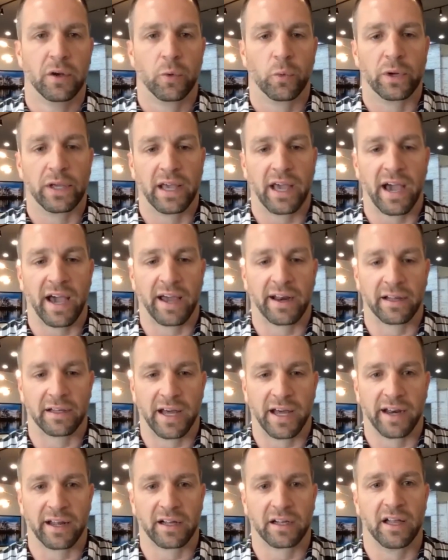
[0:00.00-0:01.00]
we had a
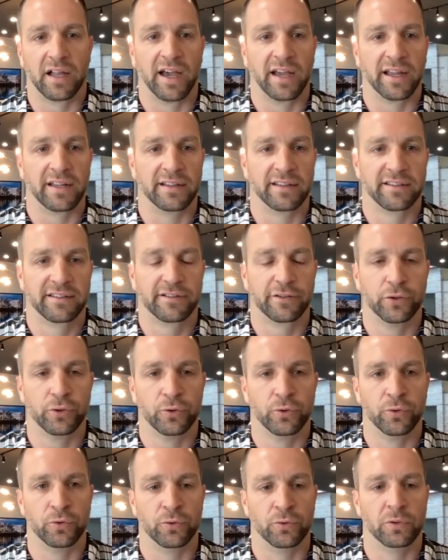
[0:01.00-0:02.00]
lot of clients
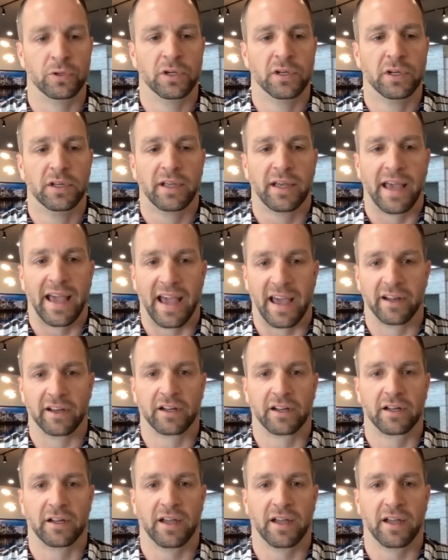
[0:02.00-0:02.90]
who had